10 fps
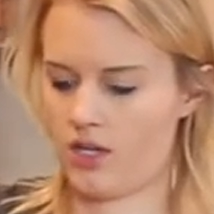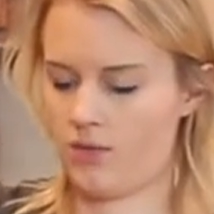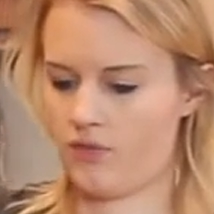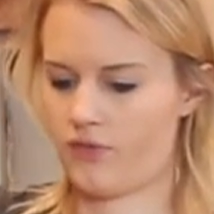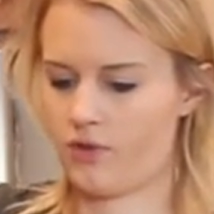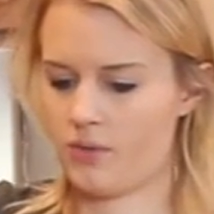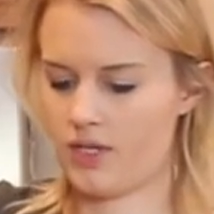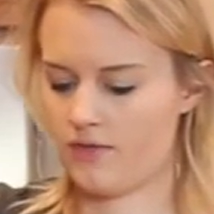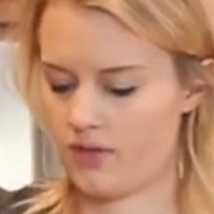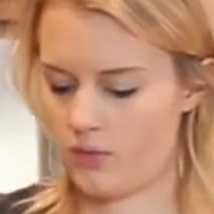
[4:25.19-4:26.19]
And before we
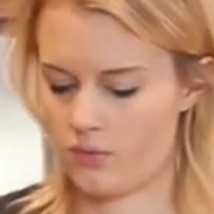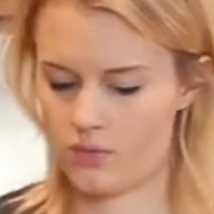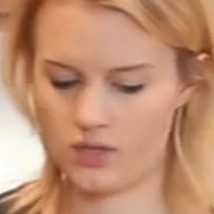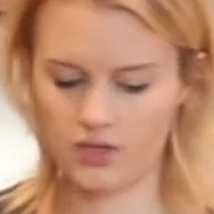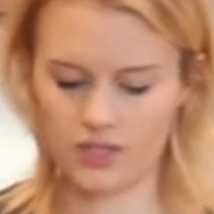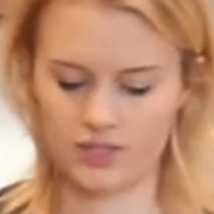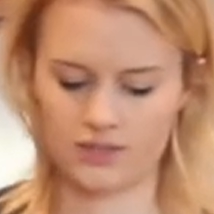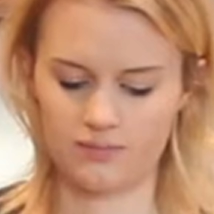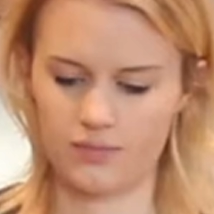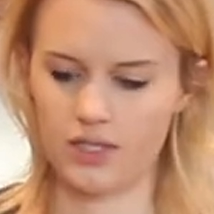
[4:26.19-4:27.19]
give it one
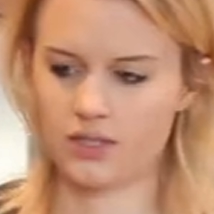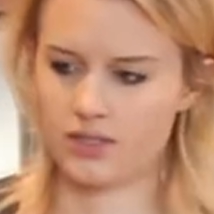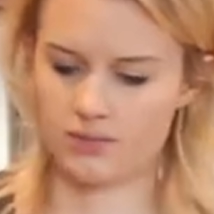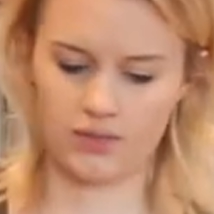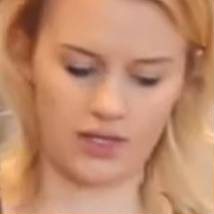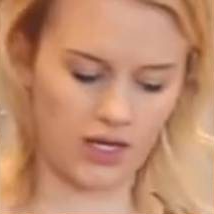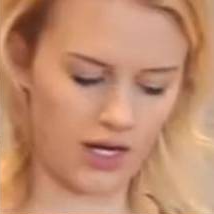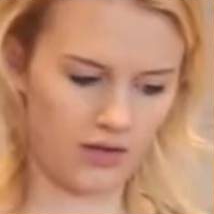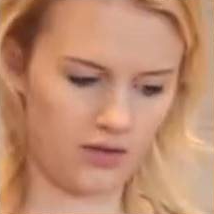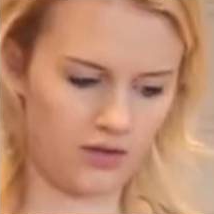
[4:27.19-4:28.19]
last mix, I'm going to
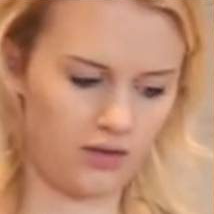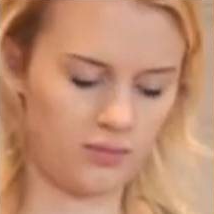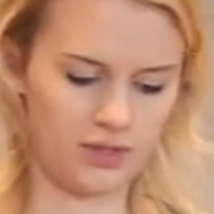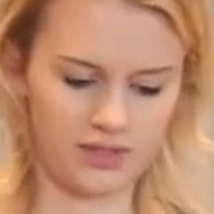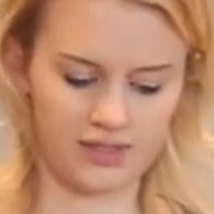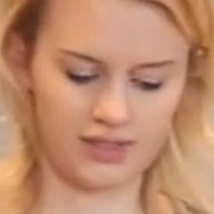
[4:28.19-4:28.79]
add the lemon